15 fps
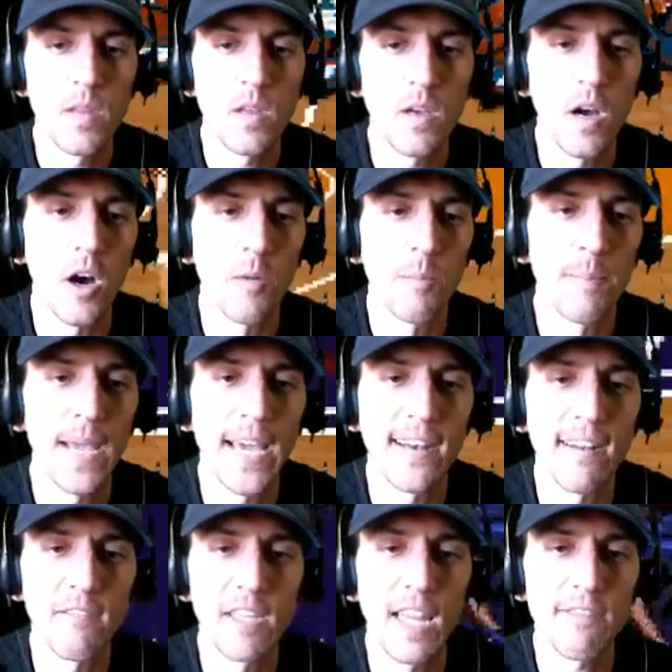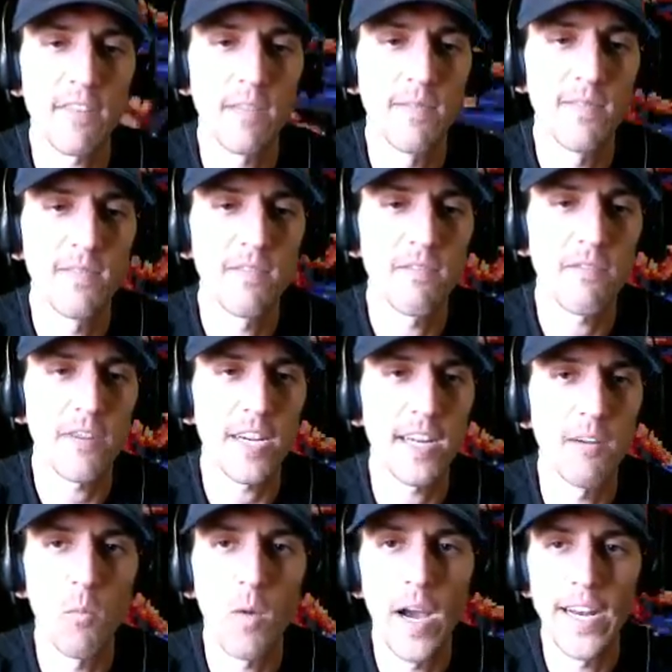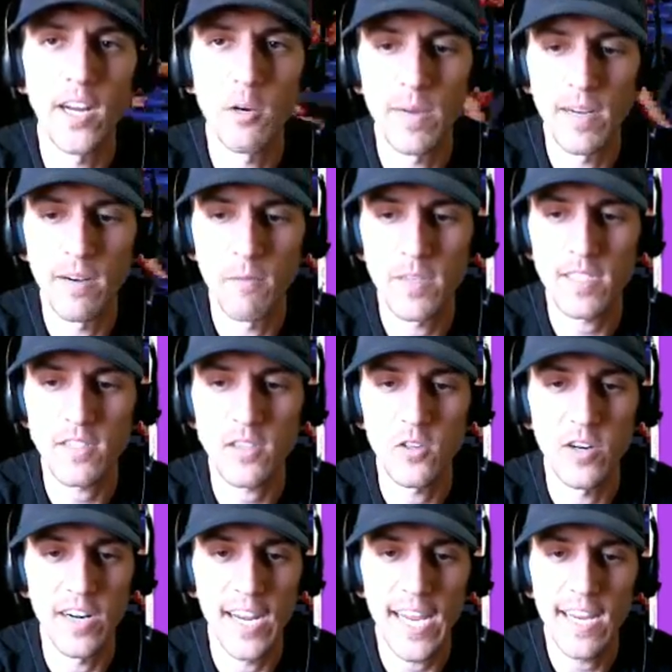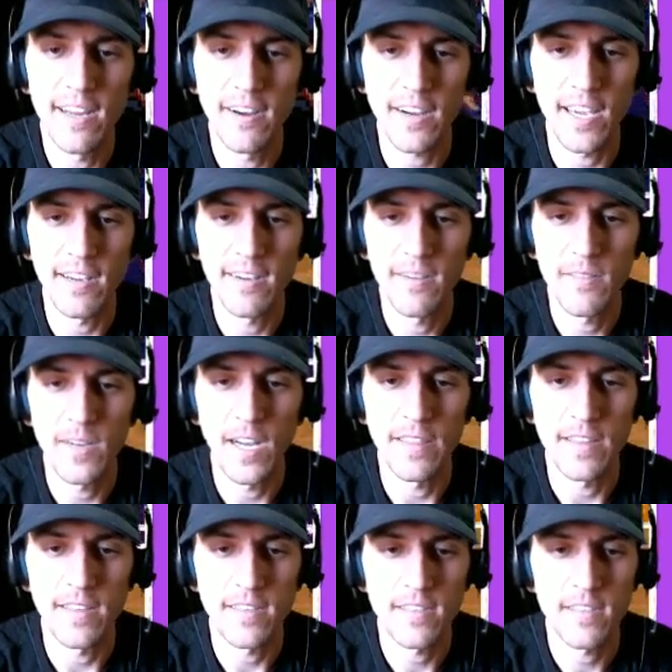Oh man, we let them freaking wide open. What's the score? Eight? Okay, we got this.